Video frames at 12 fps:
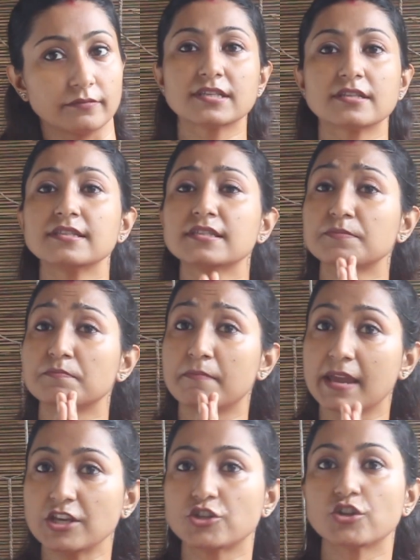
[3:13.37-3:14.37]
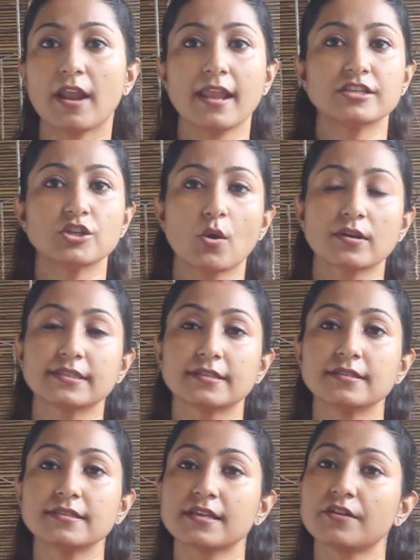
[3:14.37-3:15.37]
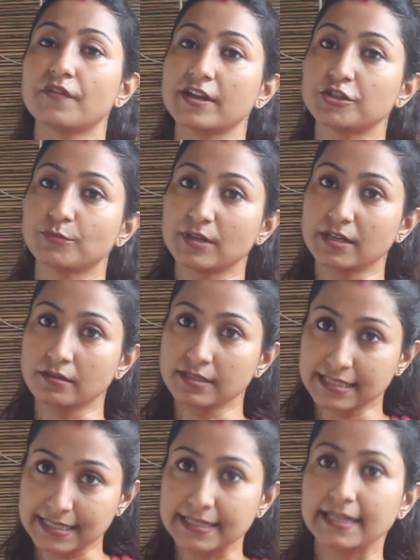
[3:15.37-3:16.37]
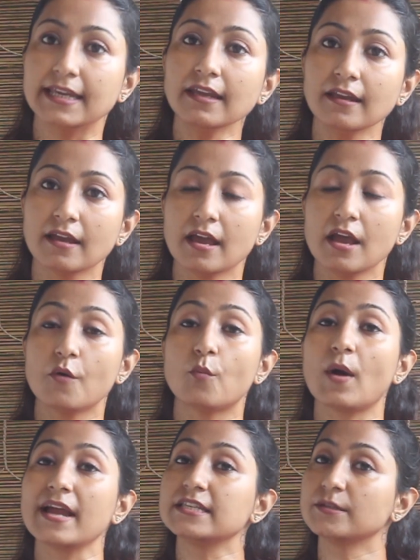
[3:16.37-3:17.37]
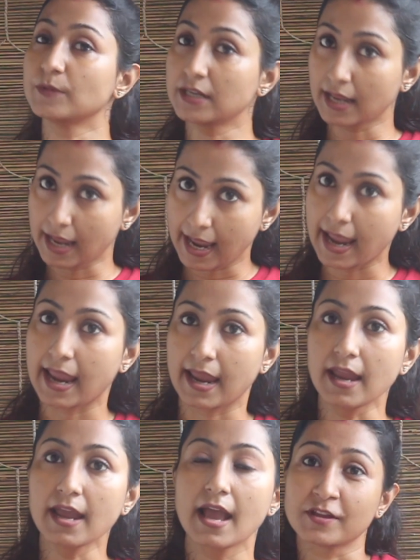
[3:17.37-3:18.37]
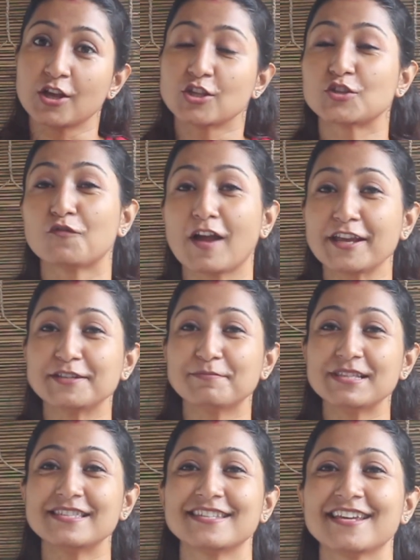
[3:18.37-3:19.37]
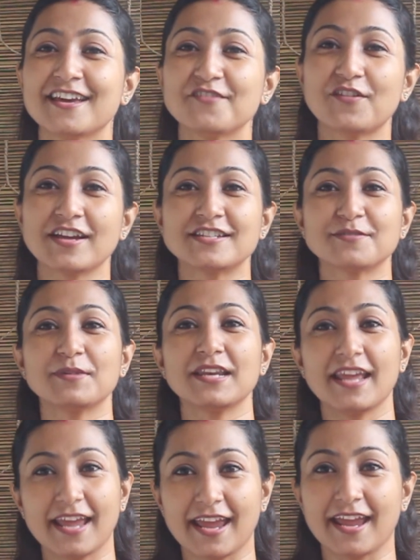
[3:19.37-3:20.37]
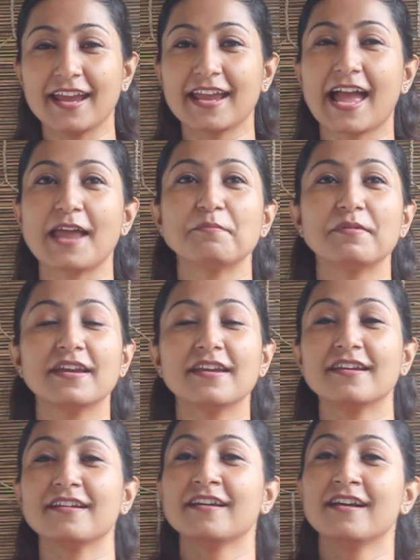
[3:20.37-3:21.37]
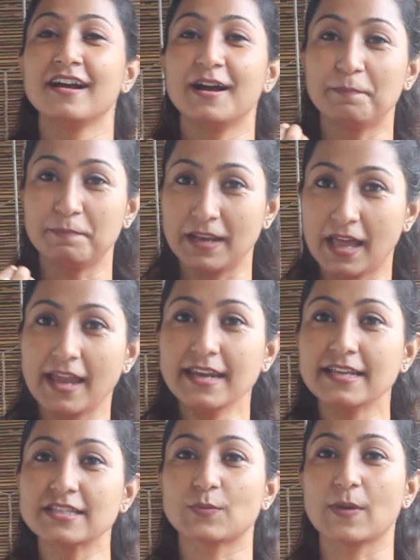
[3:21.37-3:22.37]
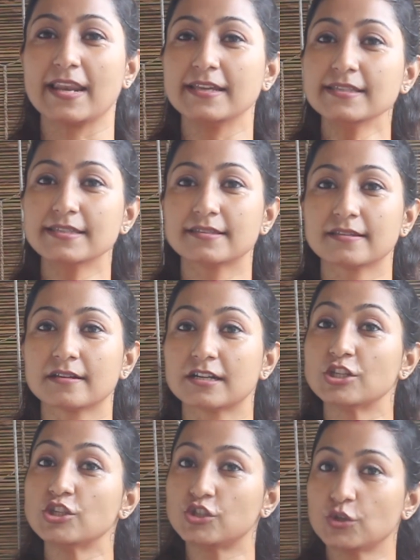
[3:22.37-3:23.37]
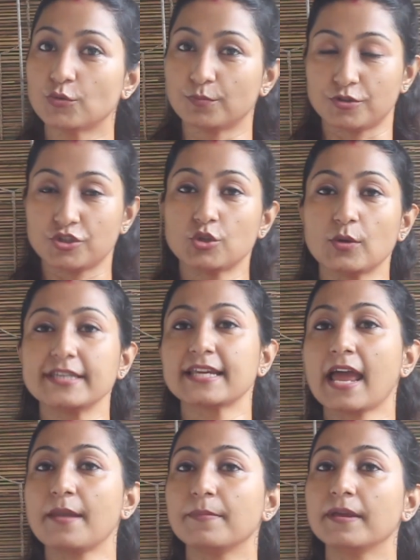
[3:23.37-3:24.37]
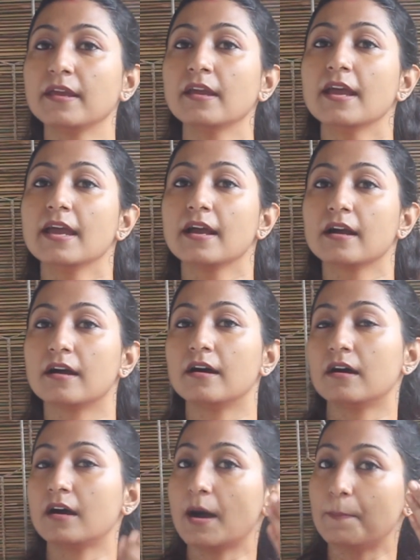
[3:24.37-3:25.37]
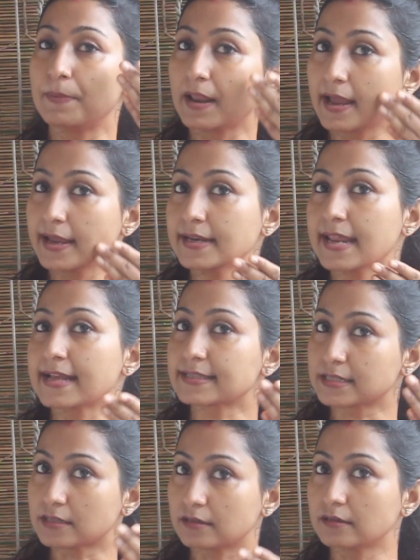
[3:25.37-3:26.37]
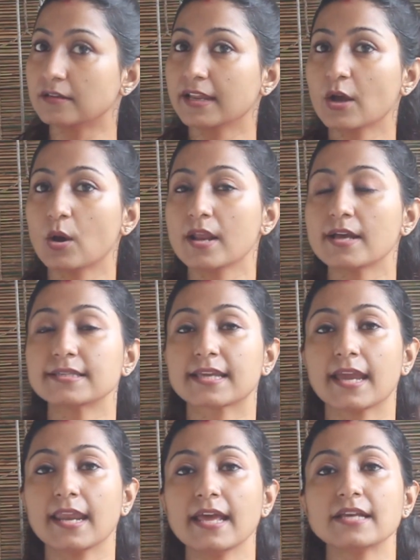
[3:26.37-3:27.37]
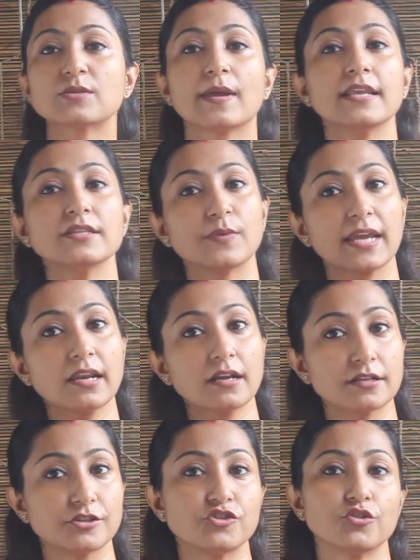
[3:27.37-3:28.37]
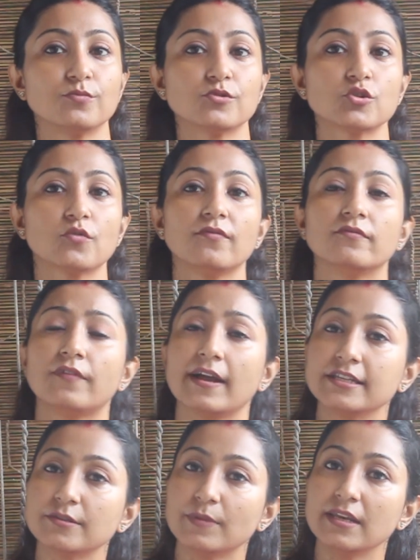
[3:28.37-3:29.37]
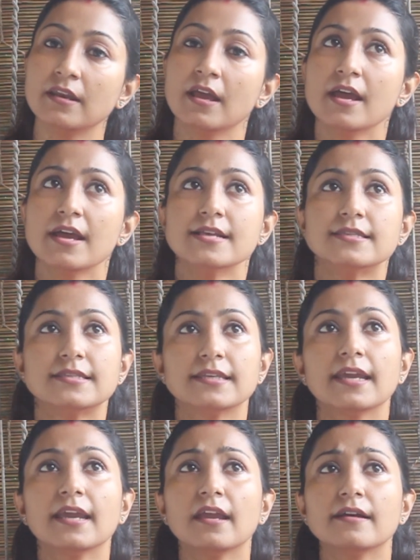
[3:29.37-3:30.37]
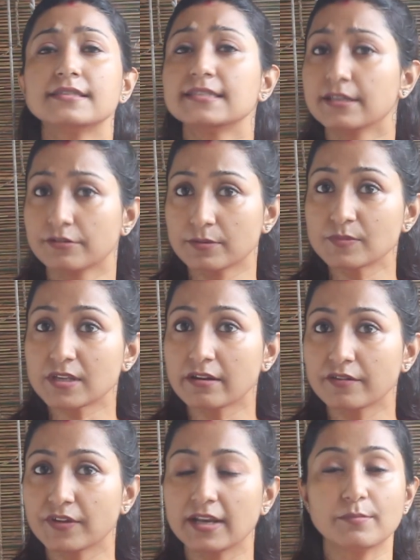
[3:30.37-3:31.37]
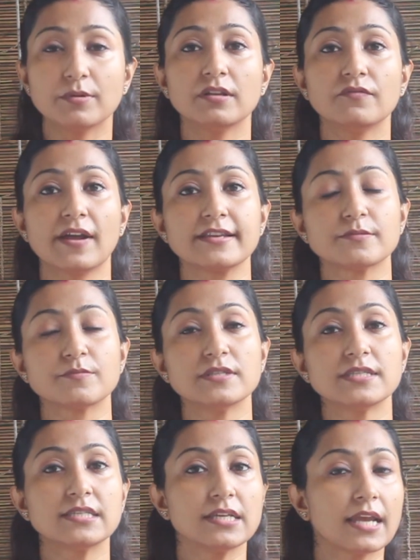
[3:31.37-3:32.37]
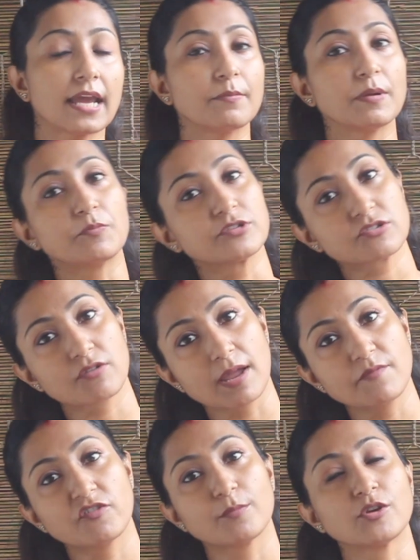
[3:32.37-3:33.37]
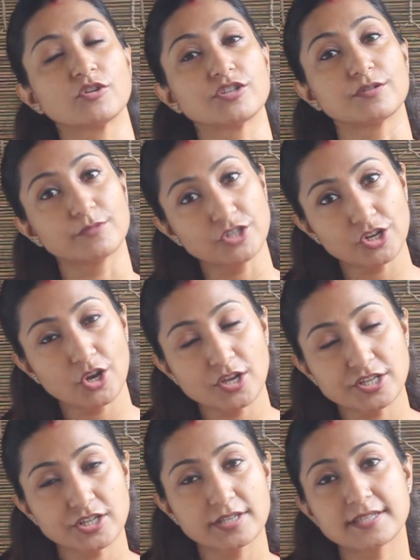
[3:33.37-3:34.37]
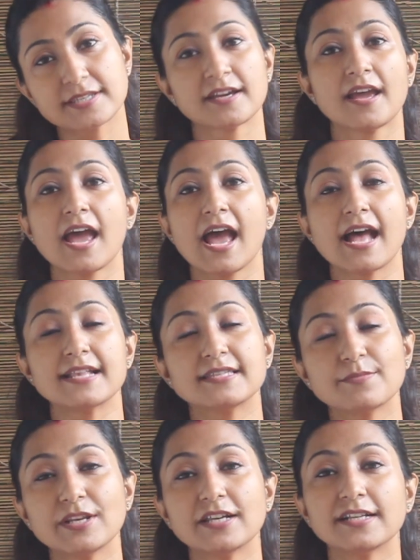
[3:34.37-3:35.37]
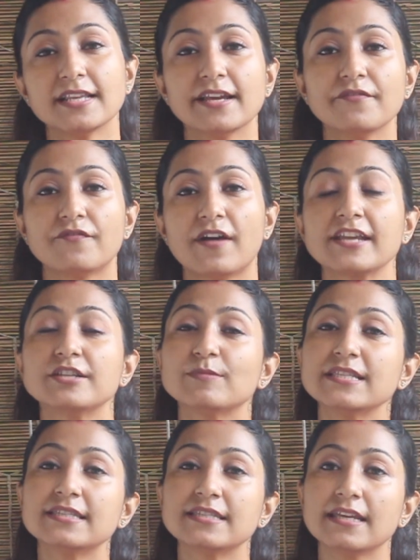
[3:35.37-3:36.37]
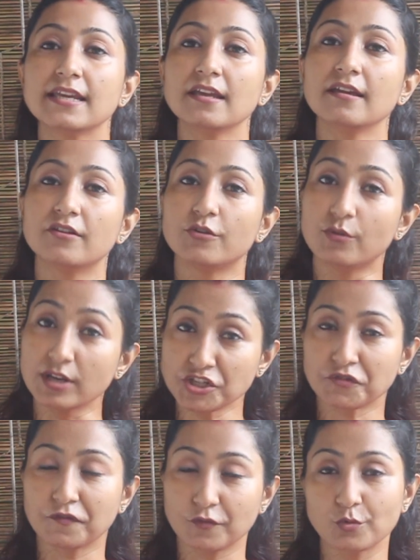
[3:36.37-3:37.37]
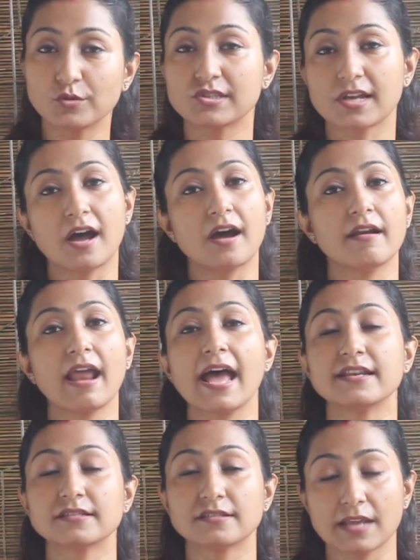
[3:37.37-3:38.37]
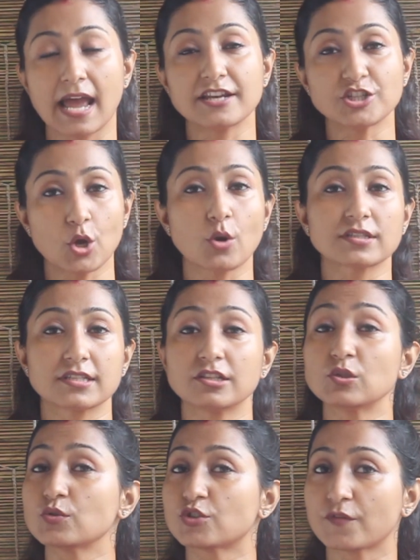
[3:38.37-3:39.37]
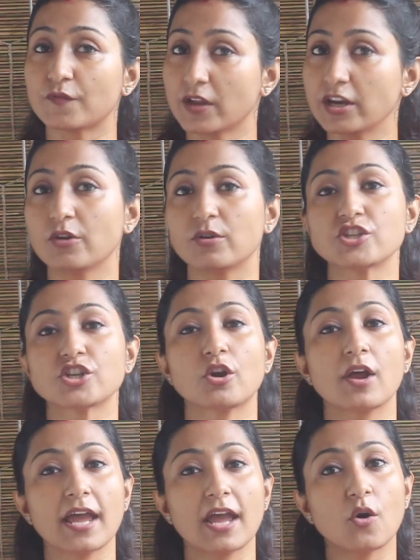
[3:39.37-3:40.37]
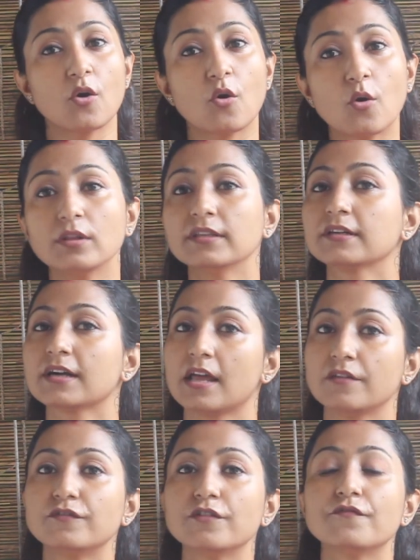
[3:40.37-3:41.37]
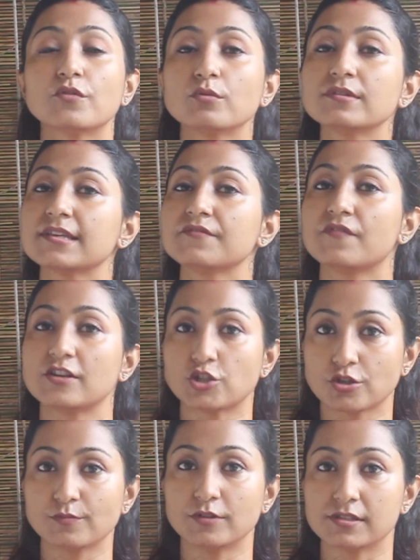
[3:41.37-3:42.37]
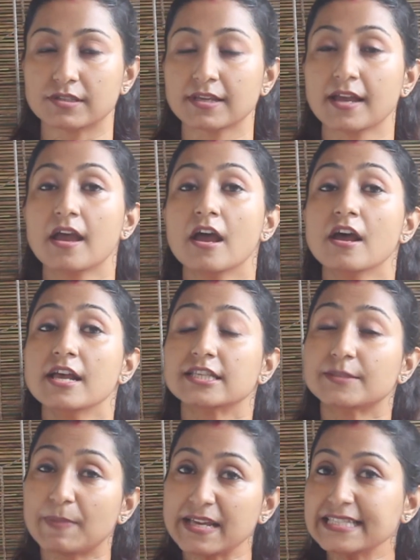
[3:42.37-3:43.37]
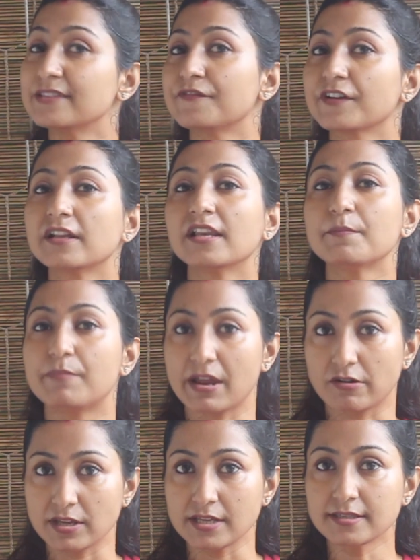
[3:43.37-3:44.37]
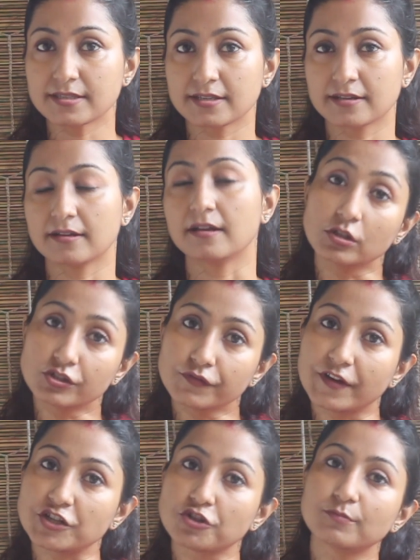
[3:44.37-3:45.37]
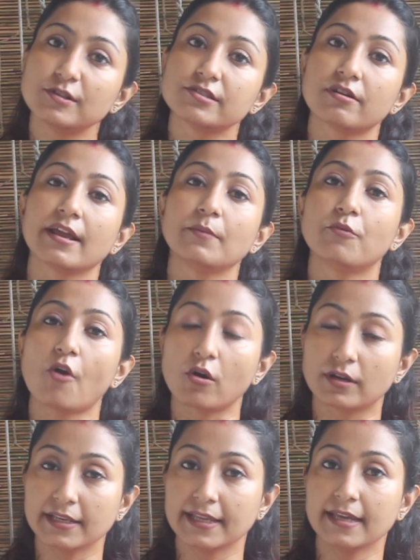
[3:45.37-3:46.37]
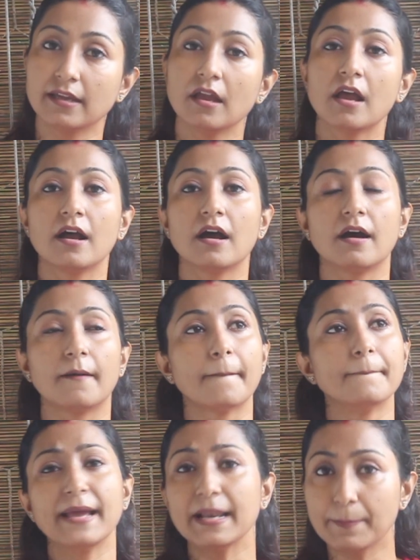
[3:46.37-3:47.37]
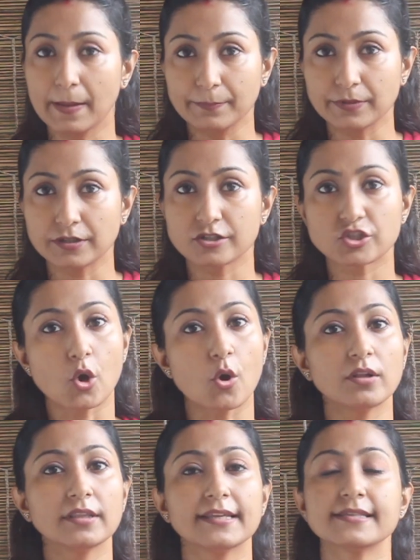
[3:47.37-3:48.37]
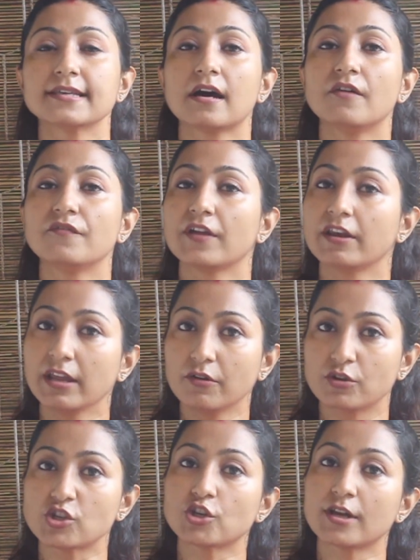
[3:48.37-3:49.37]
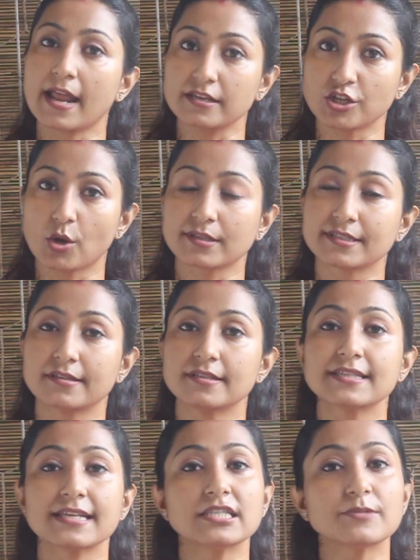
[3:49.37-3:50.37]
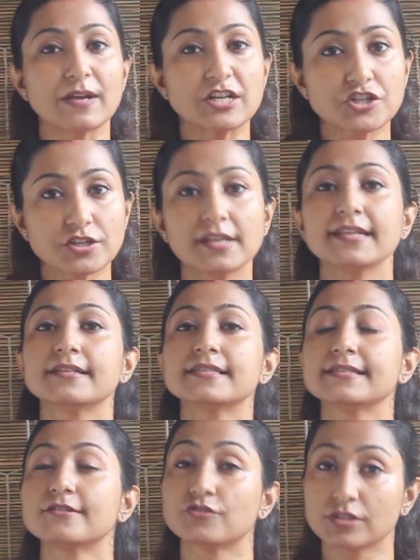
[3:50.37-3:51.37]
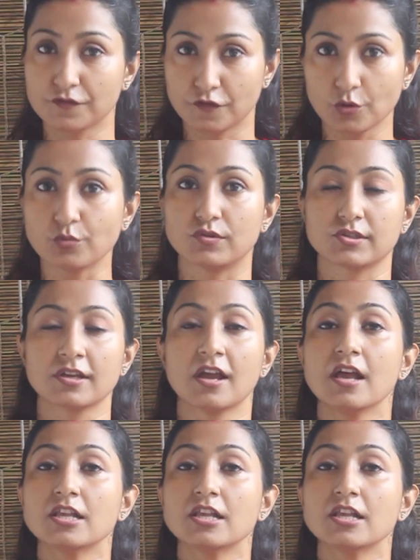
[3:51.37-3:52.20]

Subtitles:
So these major antioxidants are vitamin C, vitamin A. So vitamin C and vitamin A can be applied as well as consumed. So it can be applied externally on our skin as well as we can consume. So vitamin C serums are available. Vitamin C can be prescribed from your dermatologist, and similarly vitamin C rich foods are antioxidants which are very rich are all the colorful fruits and vegetables, specifically berries, also vegetables like broccoli, bell peppers. All these are very rich in antioxidants, and especially the citrus fruits.